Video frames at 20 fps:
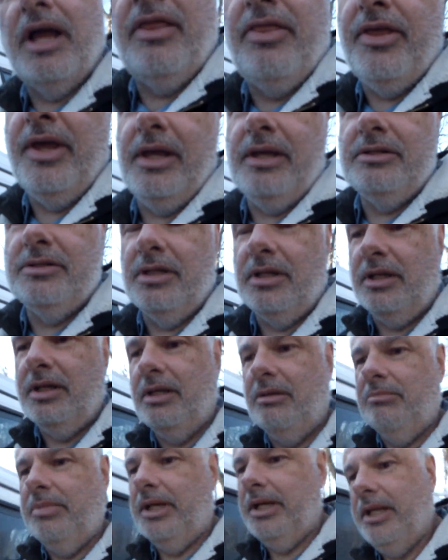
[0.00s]
things a
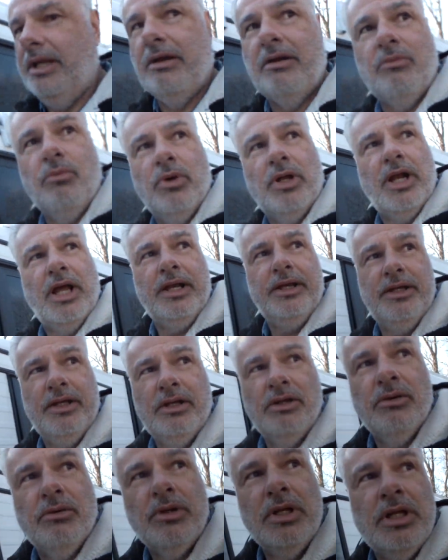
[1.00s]
little bit here in what I
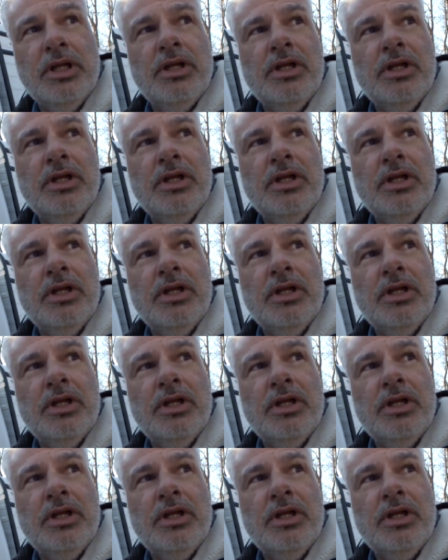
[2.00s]
do.